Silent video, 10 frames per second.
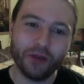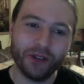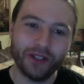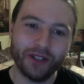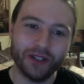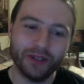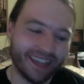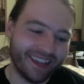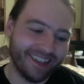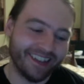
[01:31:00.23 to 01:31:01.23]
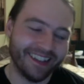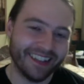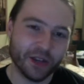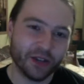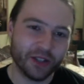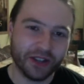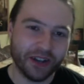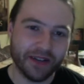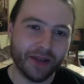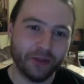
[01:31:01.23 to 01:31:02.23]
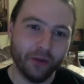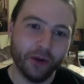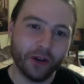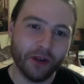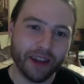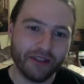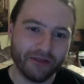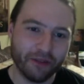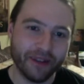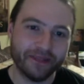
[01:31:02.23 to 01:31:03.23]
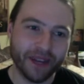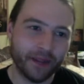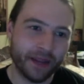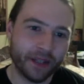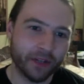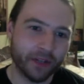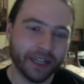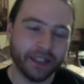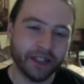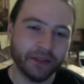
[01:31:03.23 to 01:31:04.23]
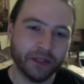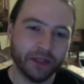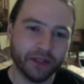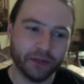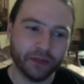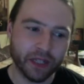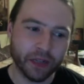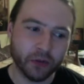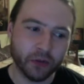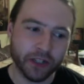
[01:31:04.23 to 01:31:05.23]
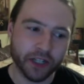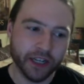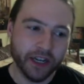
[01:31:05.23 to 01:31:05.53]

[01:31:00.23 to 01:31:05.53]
to do with it, then you just kind of have to walk away from it. And that's what I ended up doing from the sequel trilogy.